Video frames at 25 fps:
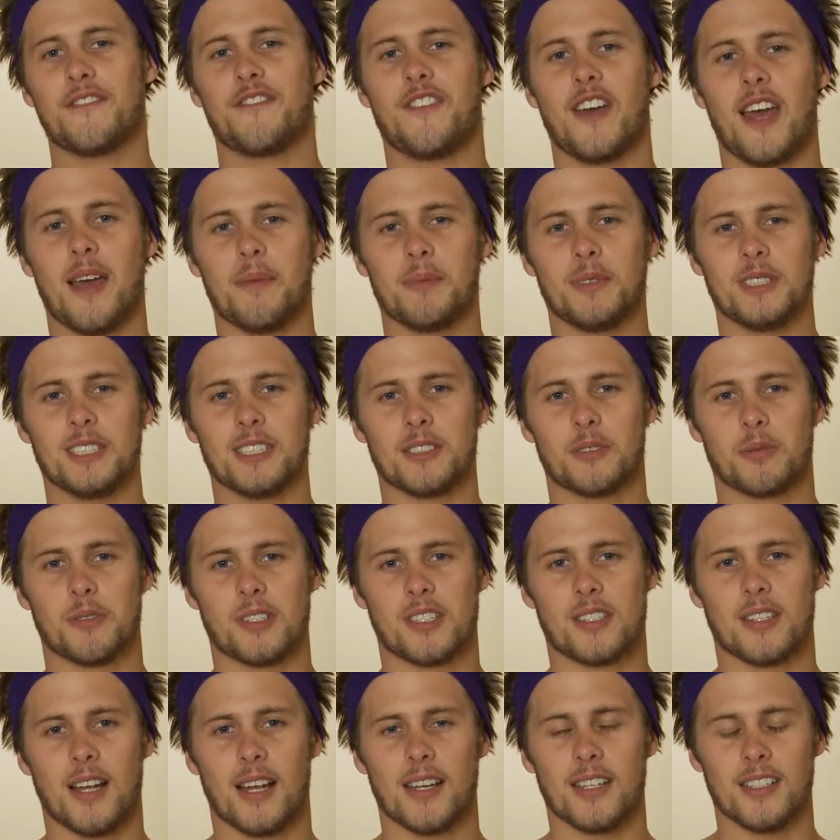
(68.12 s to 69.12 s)
families were
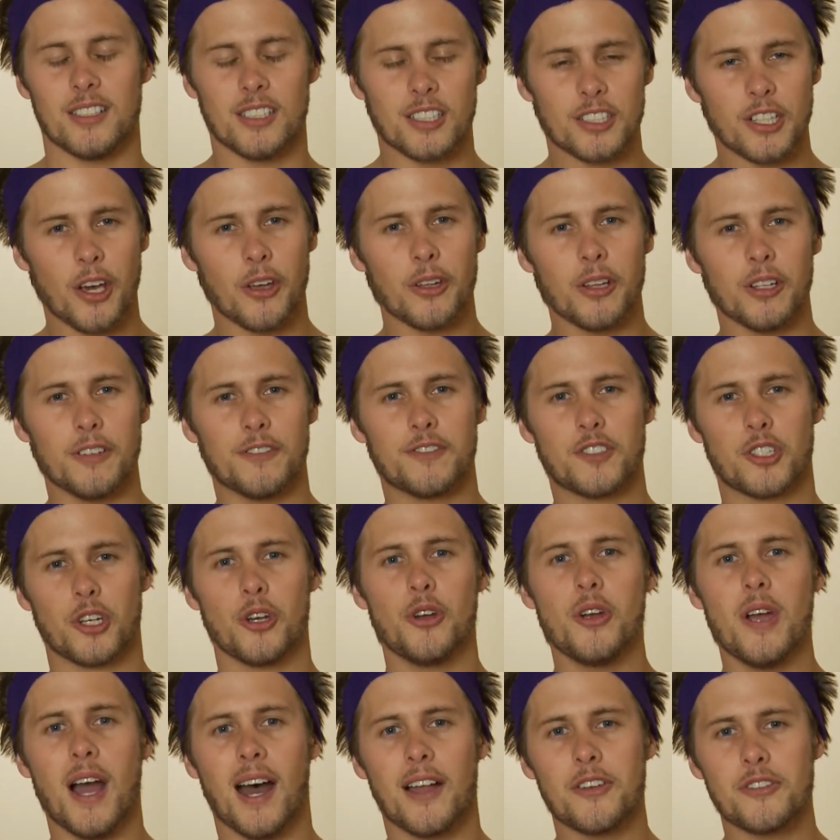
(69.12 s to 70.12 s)
studied, a total of
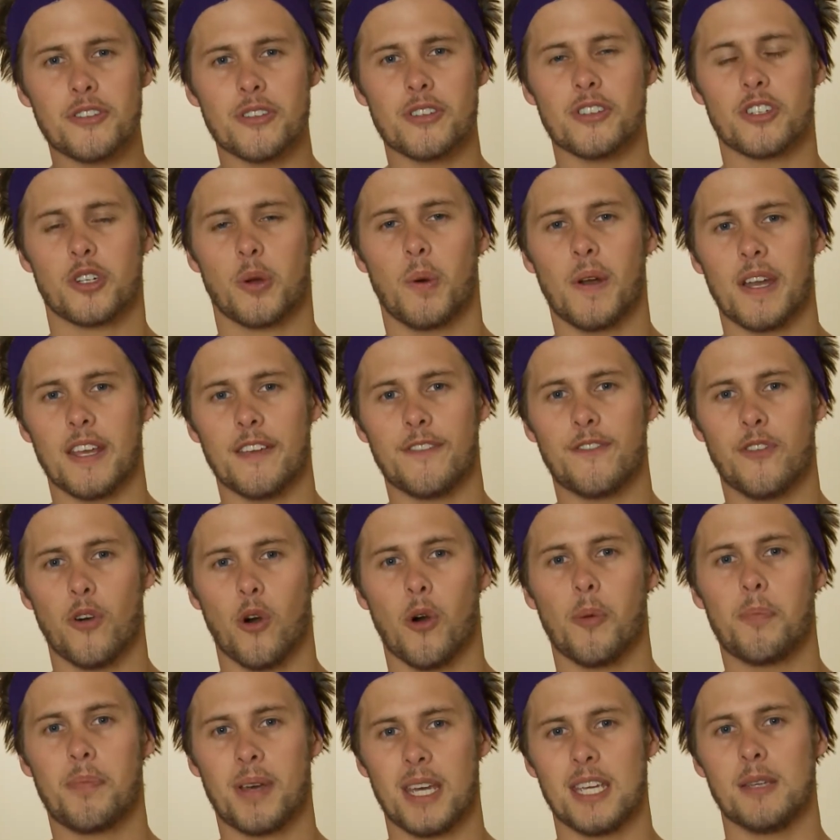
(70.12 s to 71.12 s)

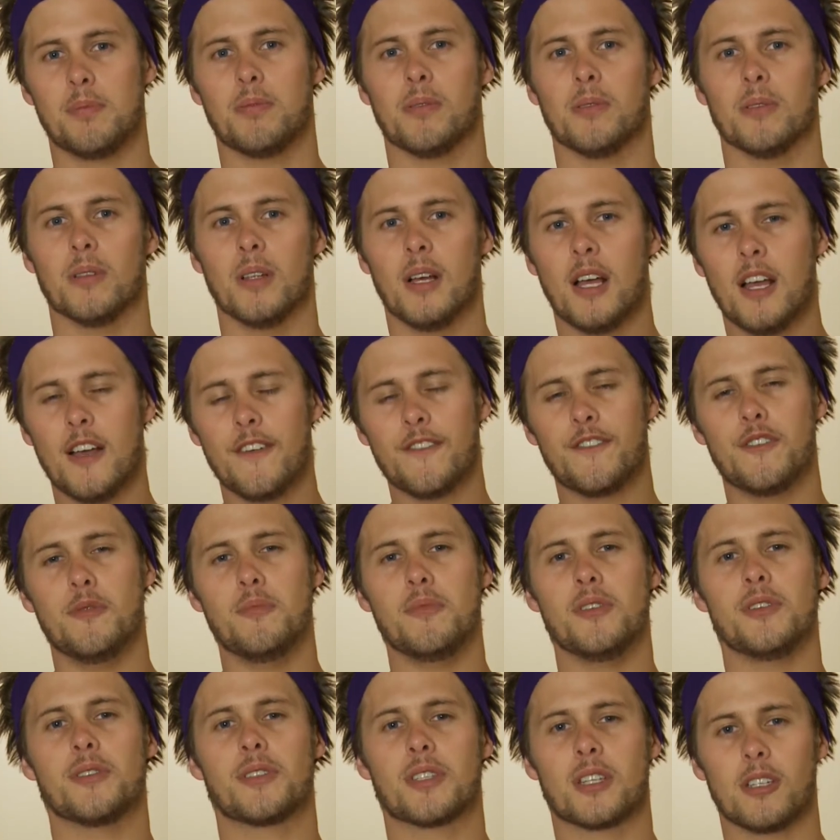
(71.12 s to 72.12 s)
224 people, for
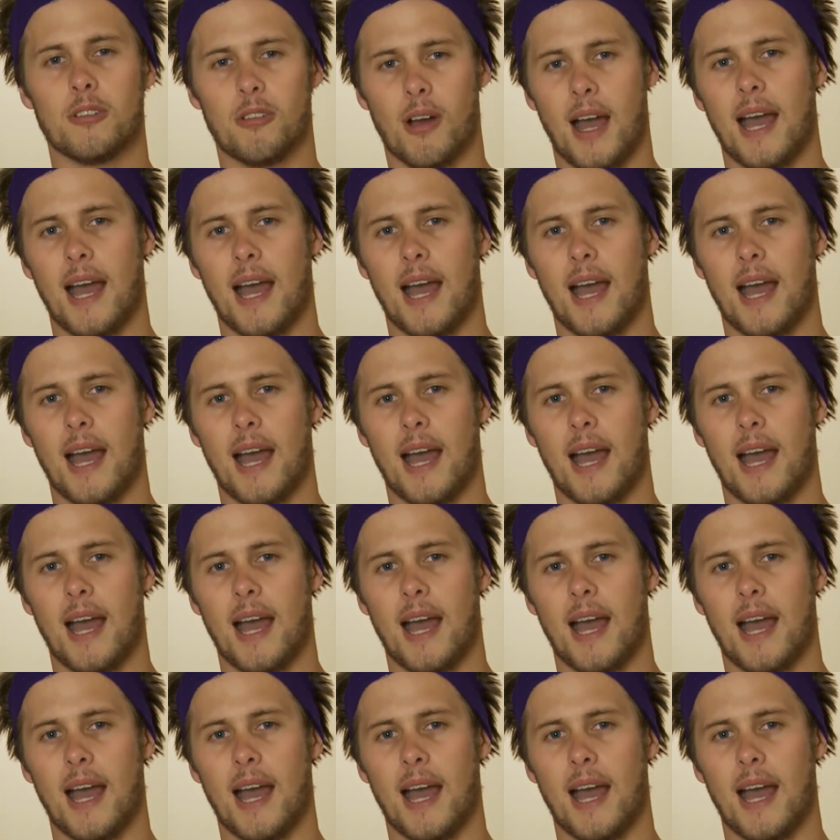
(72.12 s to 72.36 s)
musical